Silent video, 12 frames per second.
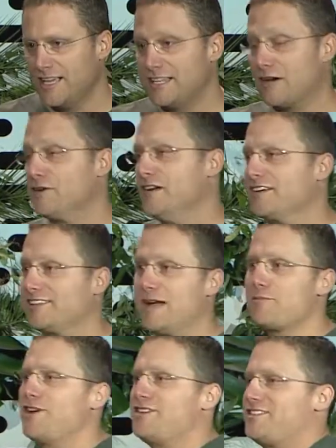Now,
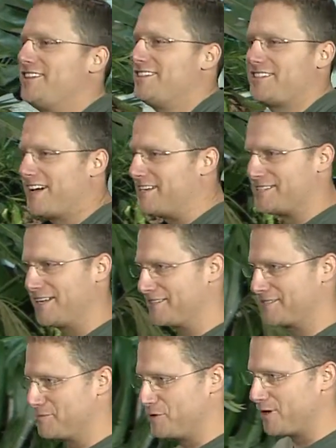collaboration and design is
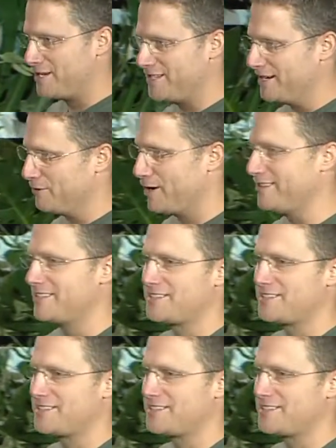not some new idea, right?